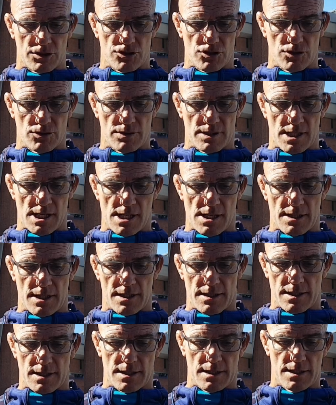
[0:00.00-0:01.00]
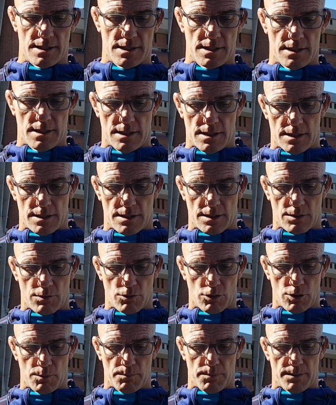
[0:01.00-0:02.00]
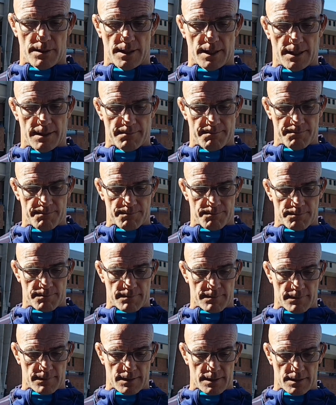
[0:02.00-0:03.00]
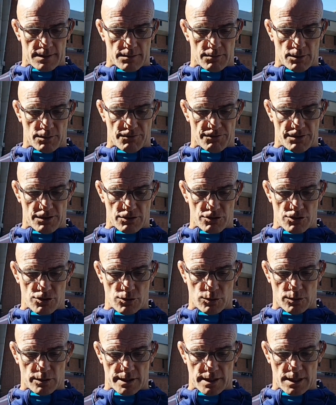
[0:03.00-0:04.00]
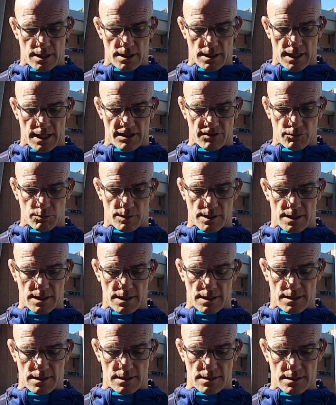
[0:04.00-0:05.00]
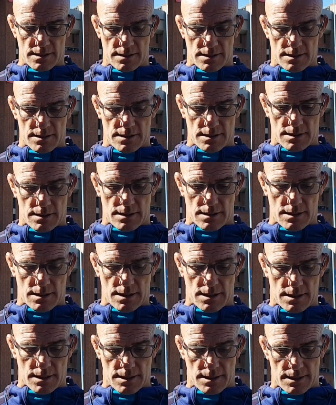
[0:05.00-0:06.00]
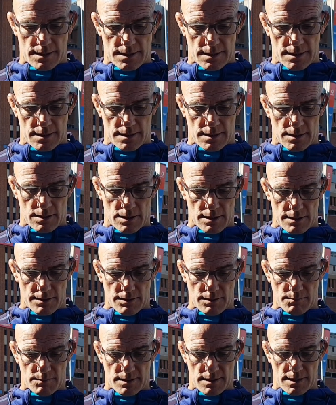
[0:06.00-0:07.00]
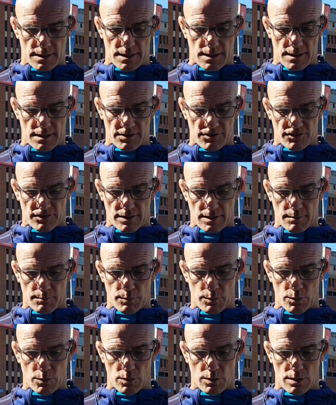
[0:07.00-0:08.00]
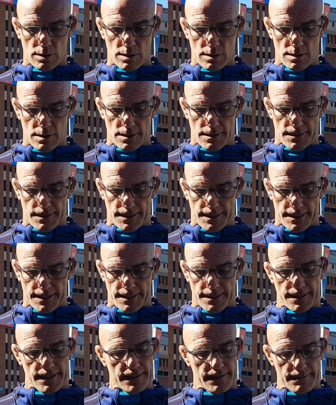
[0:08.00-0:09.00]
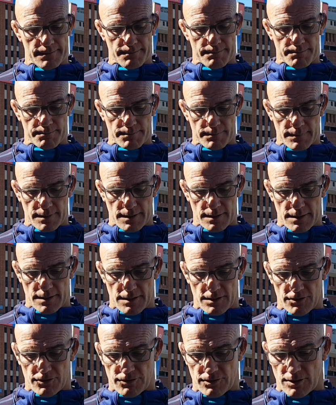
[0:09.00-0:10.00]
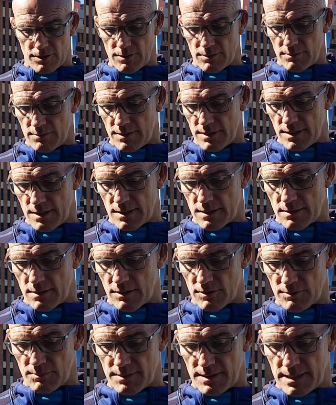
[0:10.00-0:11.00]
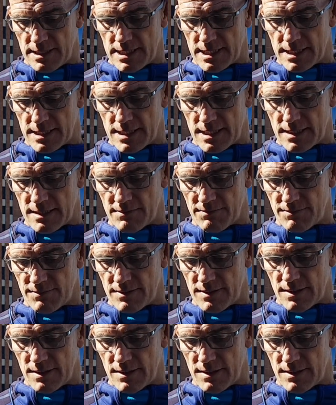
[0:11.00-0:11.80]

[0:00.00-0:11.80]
of June now, that the group fell short. Last week in high humidity in Singapore. Ultimately, end of the day,